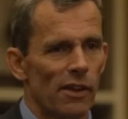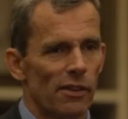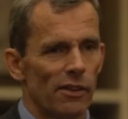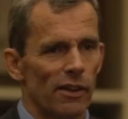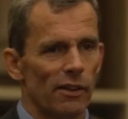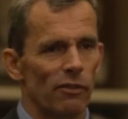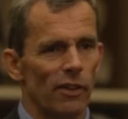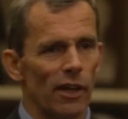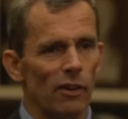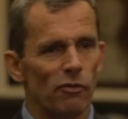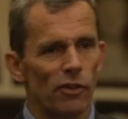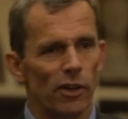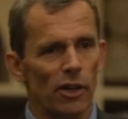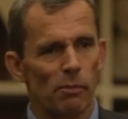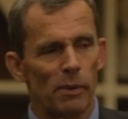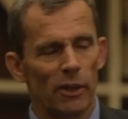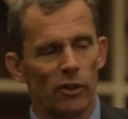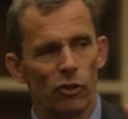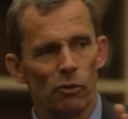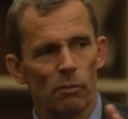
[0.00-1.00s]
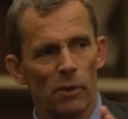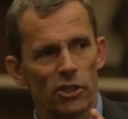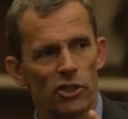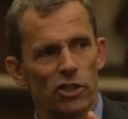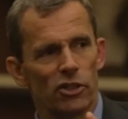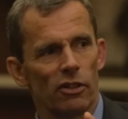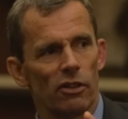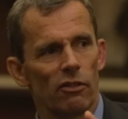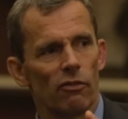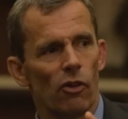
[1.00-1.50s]
they veer a bit too
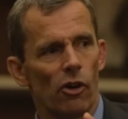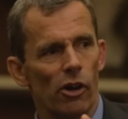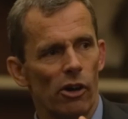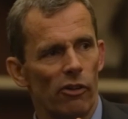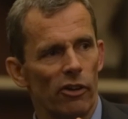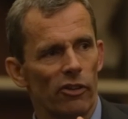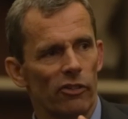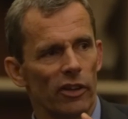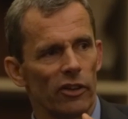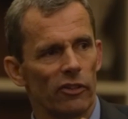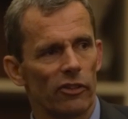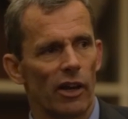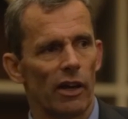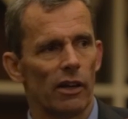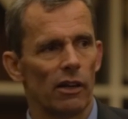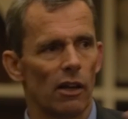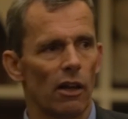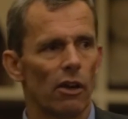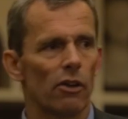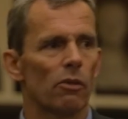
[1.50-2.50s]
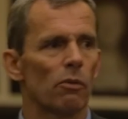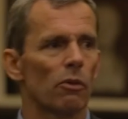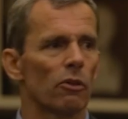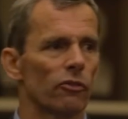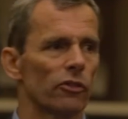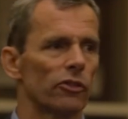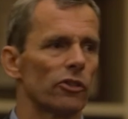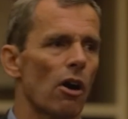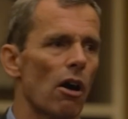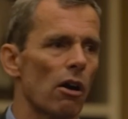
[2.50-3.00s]
much to the voyeuristic side. A lot of them are
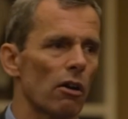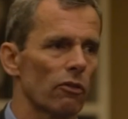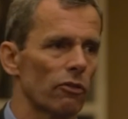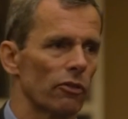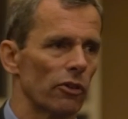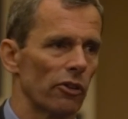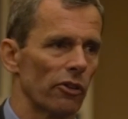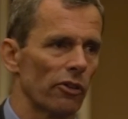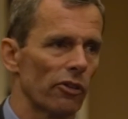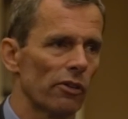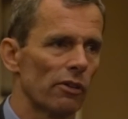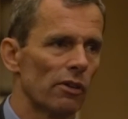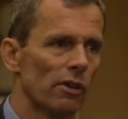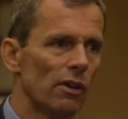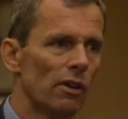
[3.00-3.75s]
photographers.